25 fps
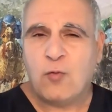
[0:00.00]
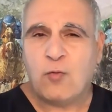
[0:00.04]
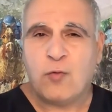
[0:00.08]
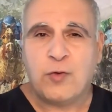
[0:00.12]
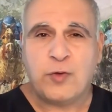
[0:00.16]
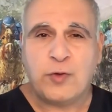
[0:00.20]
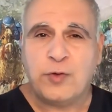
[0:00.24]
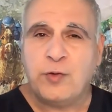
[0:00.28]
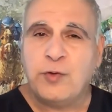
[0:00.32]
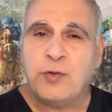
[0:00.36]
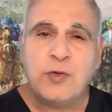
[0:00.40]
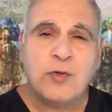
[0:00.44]

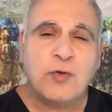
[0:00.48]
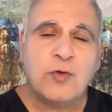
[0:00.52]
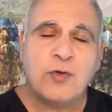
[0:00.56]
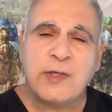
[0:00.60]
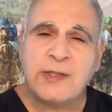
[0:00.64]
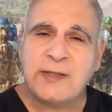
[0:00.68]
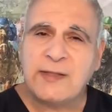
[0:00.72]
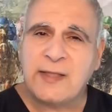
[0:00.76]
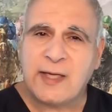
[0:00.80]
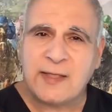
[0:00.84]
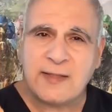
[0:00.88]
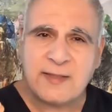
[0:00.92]
where you don't
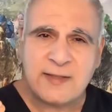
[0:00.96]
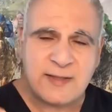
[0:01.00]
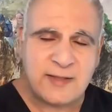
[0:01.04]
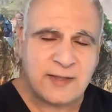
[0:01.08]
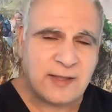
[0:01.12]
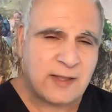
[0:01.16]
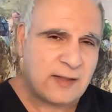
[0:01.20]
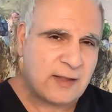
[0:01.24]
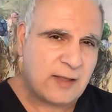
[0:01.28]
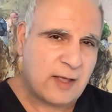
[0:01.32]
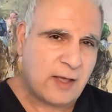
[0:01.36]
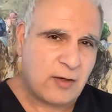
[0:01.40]
get that
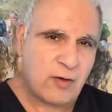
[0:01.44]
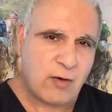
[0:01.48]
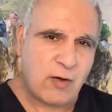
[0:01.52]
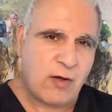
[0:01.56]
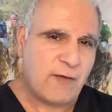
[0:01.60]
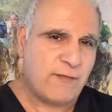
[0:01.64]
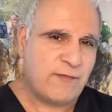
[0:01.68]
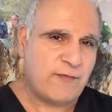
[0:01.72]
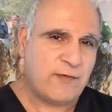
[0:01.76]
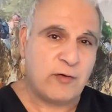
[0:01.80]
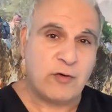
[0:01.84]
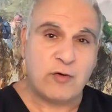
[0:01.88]
sick that
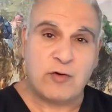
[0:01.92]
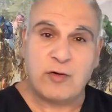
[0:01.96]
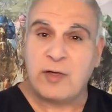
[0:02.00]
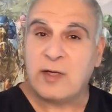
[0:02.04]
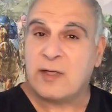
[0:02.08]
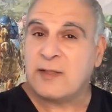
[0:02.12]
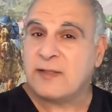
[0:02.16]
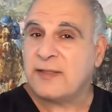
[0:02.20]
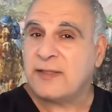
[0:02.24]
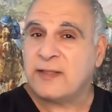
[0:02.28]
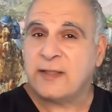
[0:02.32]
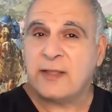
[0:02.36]
often or
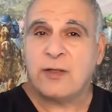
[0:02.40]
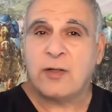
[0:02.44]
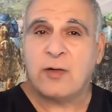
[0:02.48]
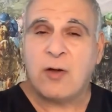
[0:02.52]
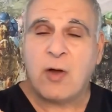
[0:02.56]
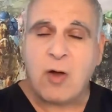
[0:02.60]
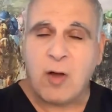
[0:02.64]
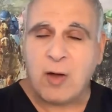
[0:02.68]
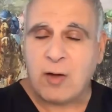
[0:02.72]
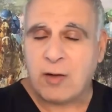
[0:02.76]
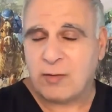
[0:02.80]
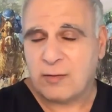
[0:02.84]
not sick at
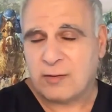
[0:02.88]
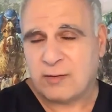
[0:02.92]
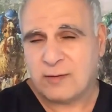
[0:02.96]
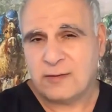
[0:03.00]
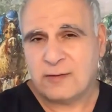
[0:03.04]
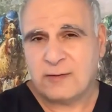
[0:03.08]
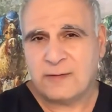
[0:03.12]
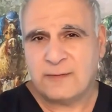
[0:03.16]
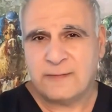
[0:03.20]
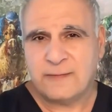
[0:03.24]
all,